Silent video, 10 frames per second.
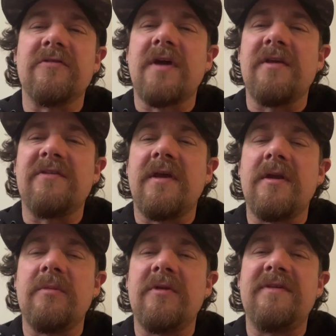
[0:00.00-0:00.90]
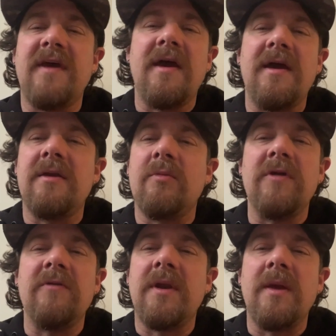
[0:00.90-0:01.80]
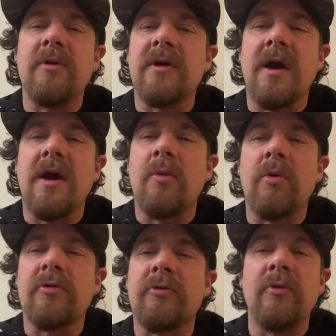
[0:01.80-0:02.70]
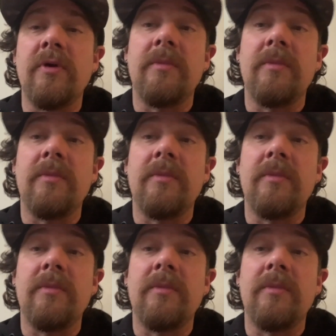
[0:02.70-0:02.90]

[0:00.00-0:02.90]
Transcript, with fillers: just kind of send them to ted and we've been able to kind of work through